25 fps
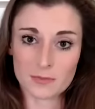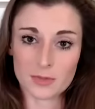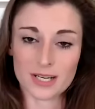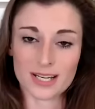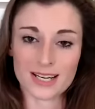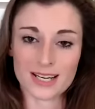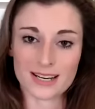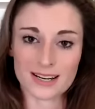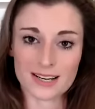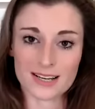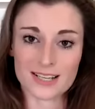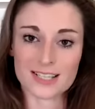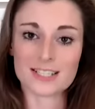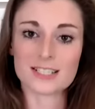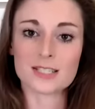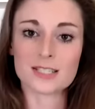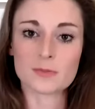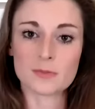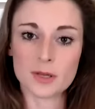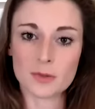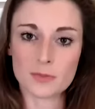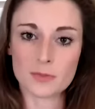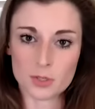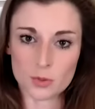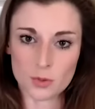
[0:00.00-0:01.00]
but in a
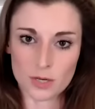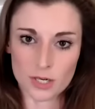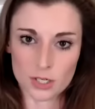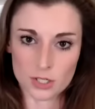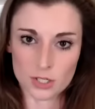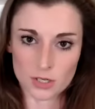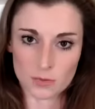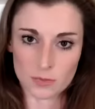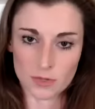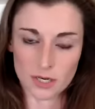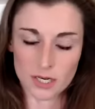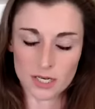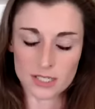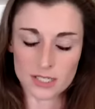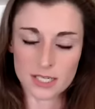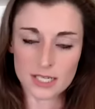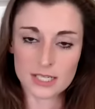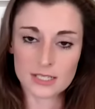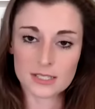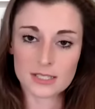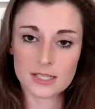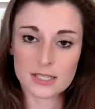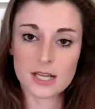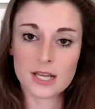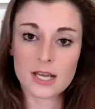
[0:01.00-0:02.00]
dispute between two
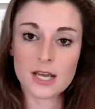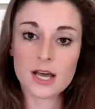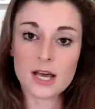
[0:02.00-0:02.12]
parties.